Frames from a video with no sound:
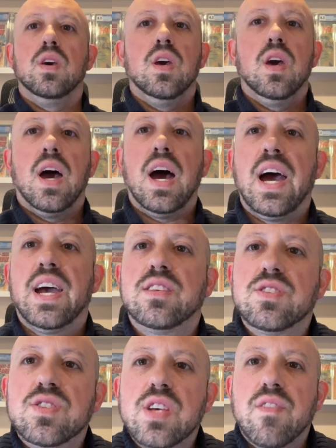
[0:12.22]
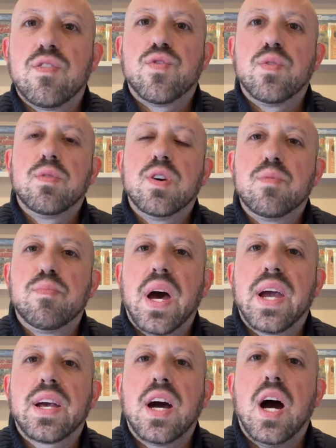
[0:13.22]
Hi, this is Evan from
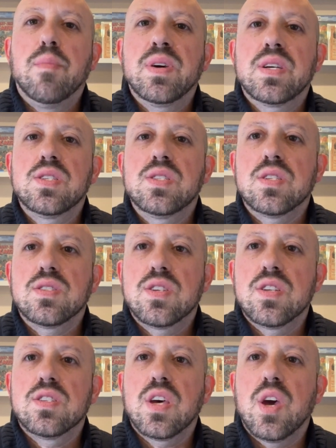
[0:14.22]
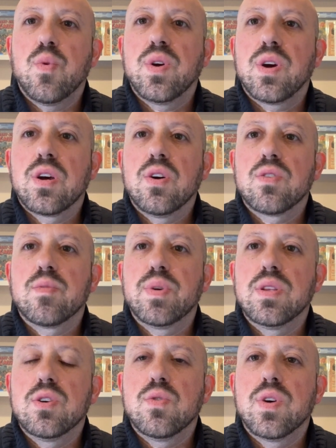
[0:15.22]
GoodBuy Comics. Today we are going to
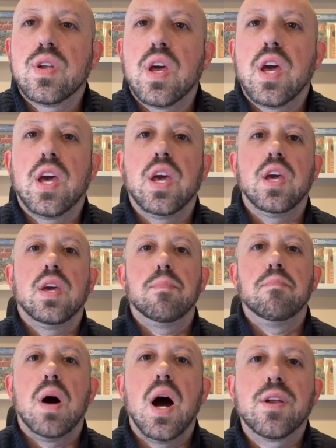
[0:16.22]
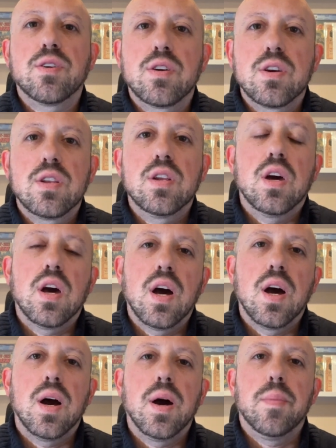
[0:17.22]
be doing a modern
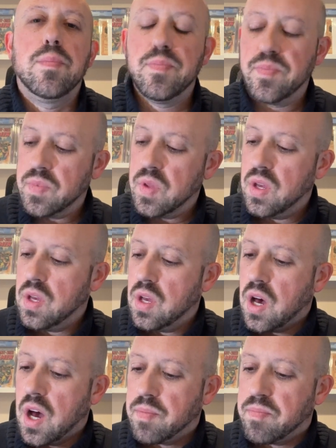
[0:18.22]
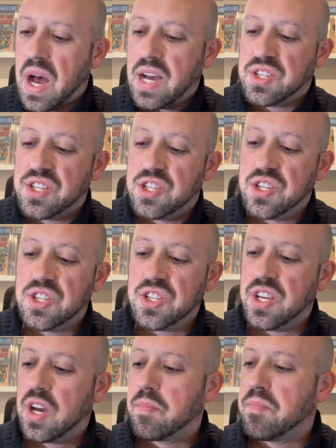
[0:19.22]
CGC
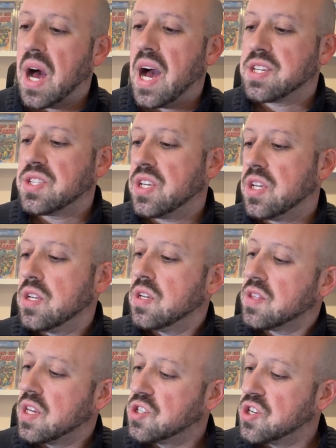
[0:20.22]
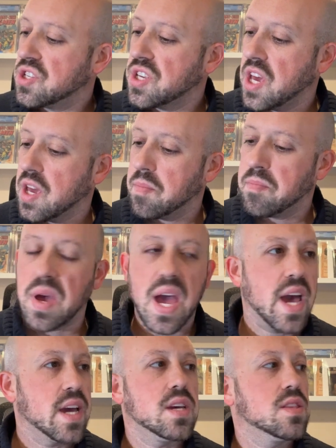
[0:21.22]
unboxing that just came
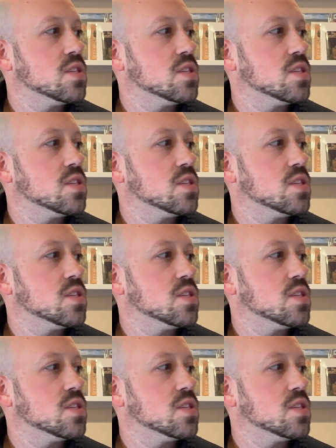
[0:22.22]
back.